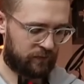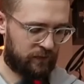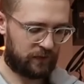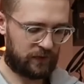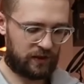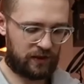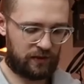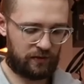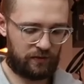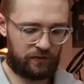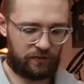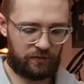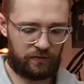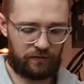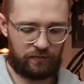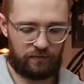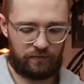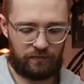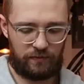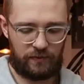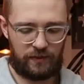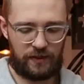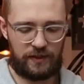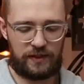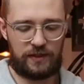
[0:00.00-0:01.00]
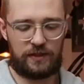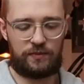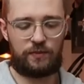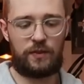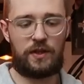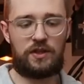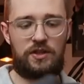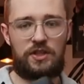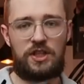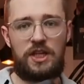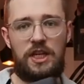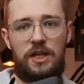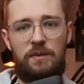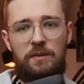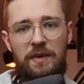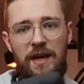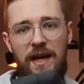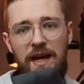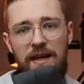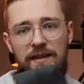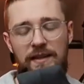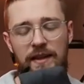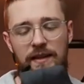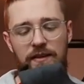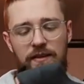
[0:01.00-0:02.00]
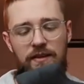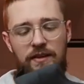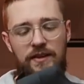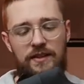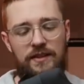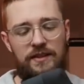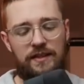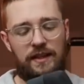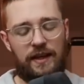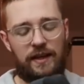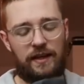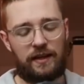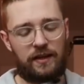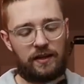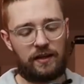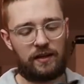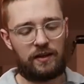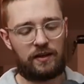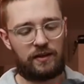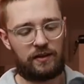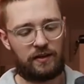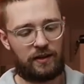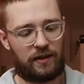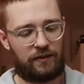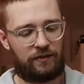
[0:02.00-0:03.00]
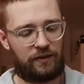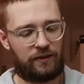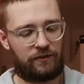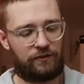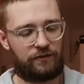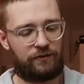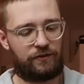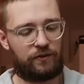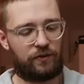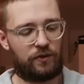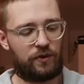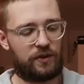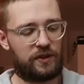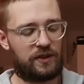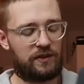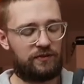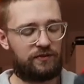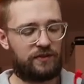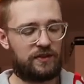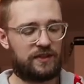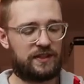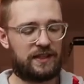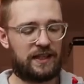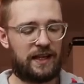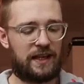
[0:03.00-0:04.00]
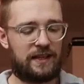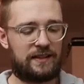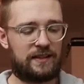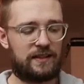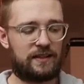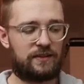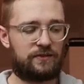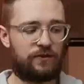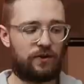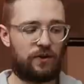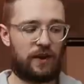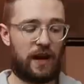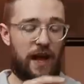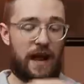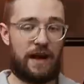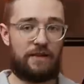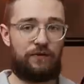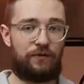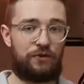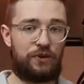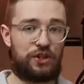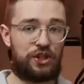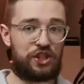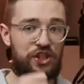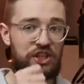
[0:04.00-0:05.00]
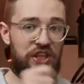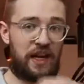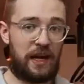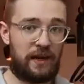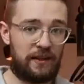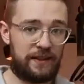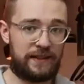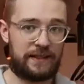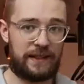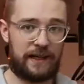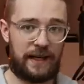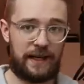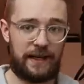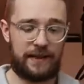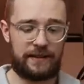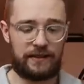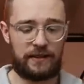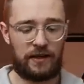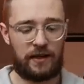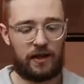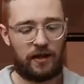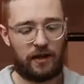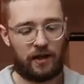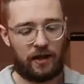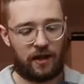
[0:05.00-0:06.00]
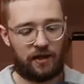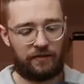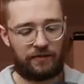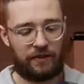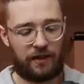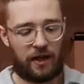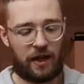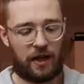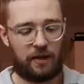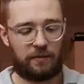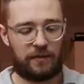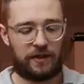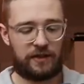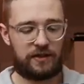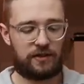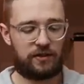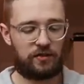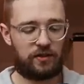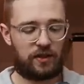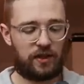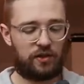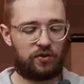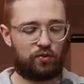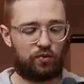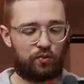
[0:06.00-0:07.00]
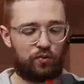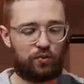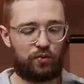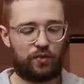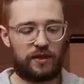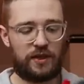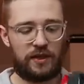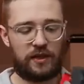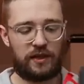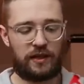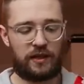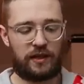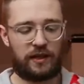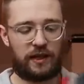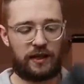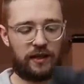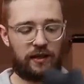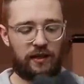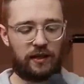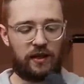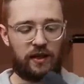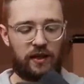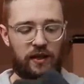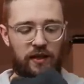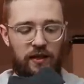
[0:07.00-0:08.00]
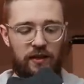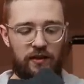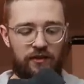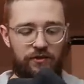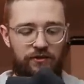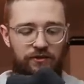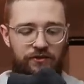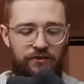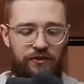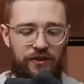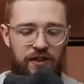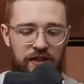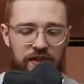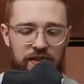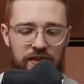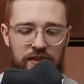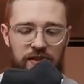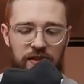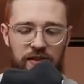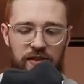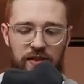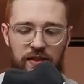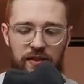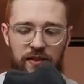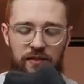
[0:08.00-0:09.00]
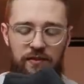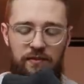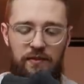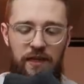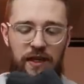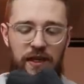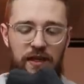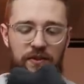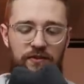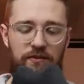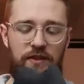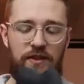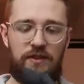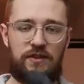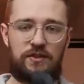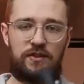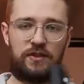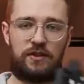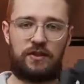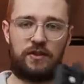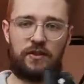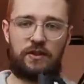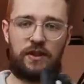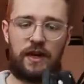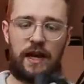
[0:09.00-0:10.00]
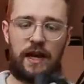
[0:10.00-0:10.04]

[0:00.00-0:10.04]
So this is one cheek pad, and there's like, I think, four different sizes for every shell size of the helmet. So you can really like fit and make it fit to your